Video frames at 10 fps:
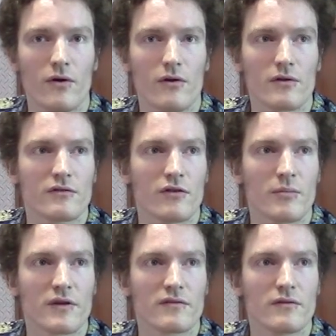all
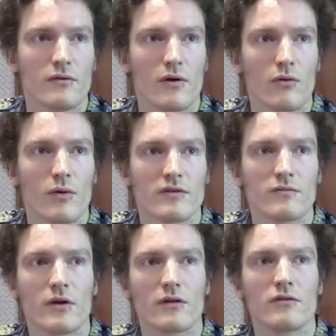topics you always
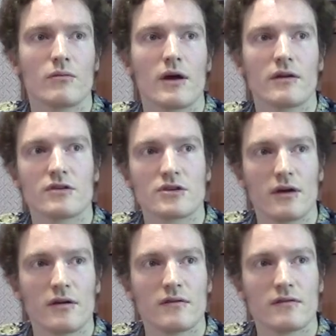wanted to write in
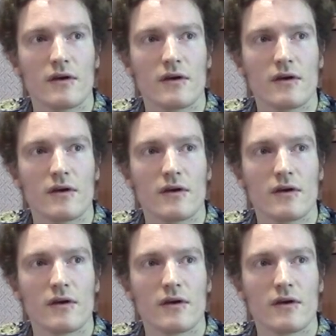Chinese.